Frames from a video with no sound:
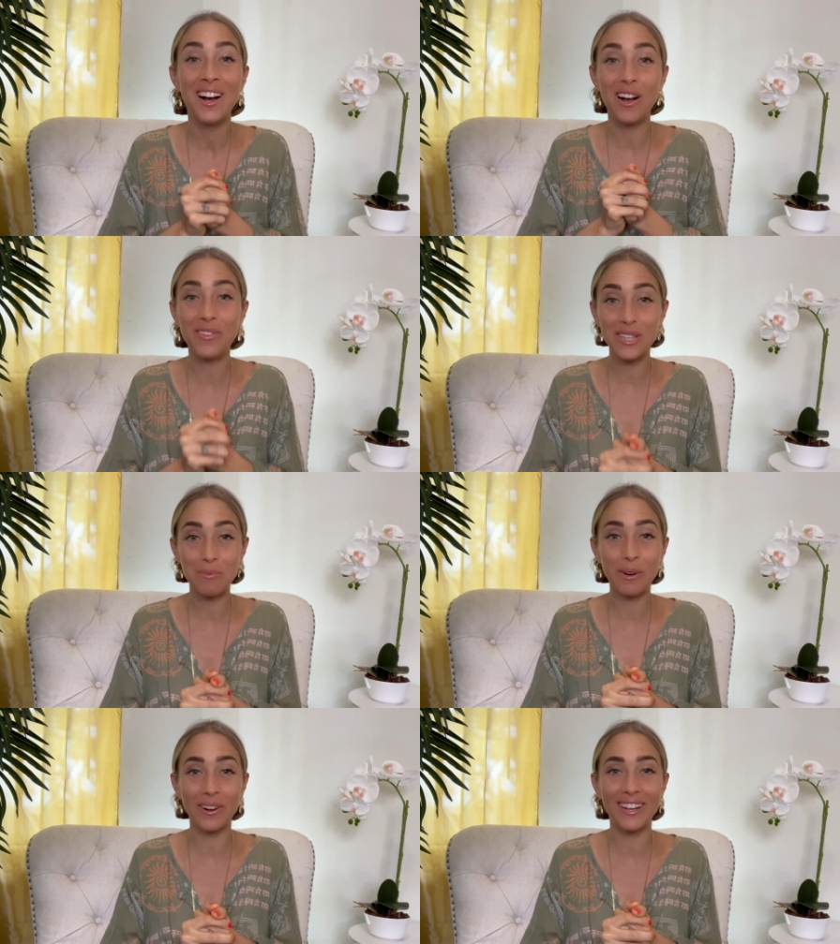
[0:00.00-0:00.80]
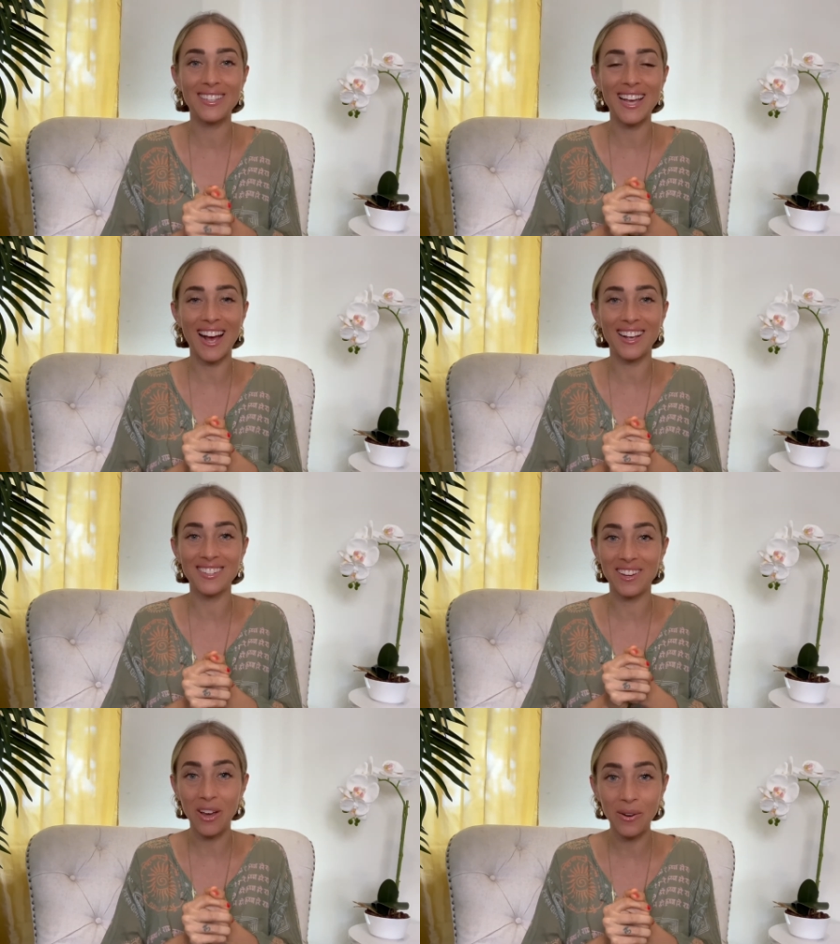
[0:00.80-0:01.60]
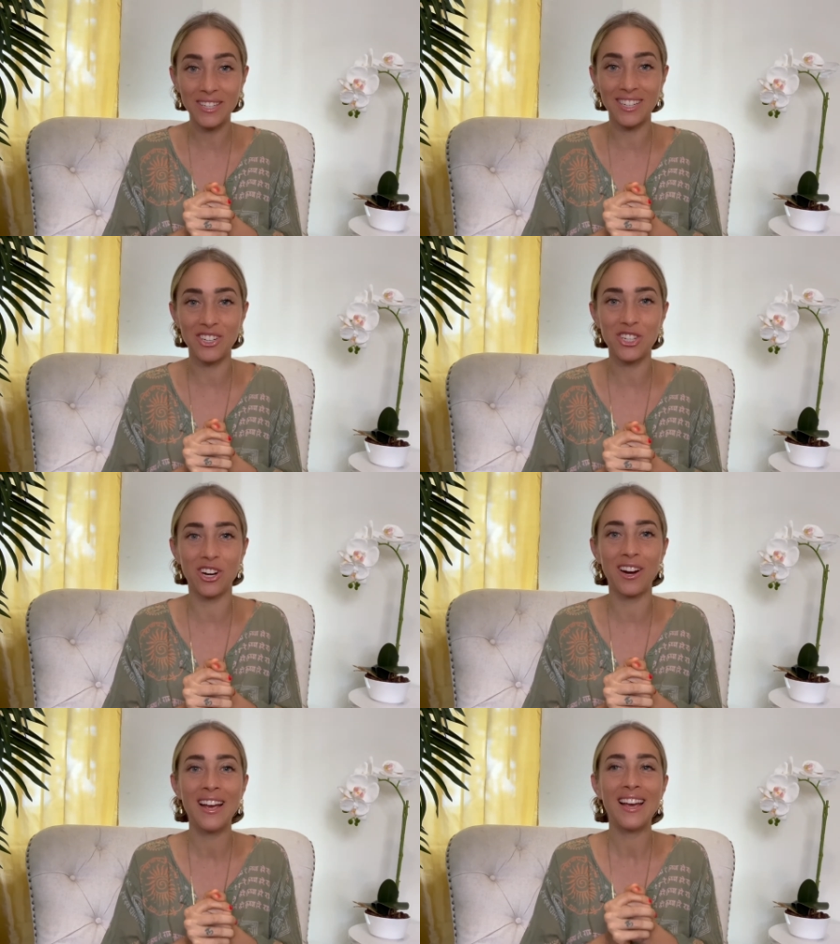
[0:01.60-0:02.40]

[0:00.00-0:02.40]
of experience as a yoga teacher,